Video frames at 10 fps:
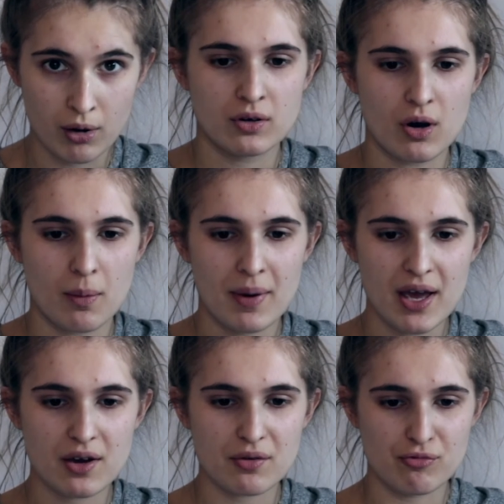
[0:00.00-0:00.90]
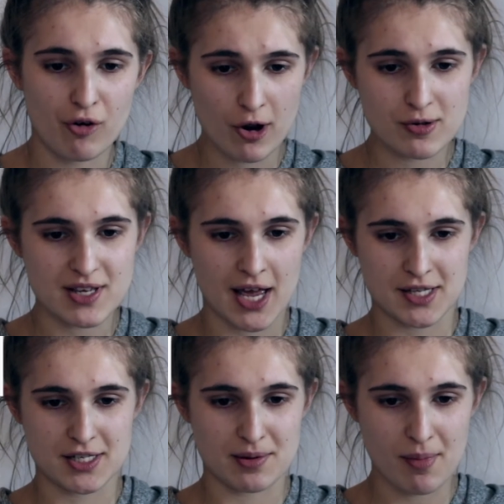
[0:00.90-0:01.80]
Got Mick, Rose and
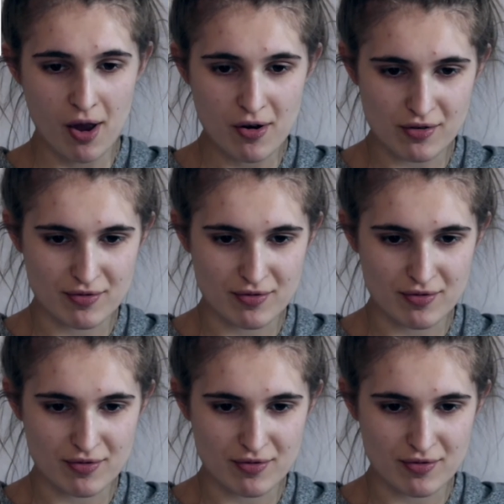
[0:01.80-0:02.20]
Simone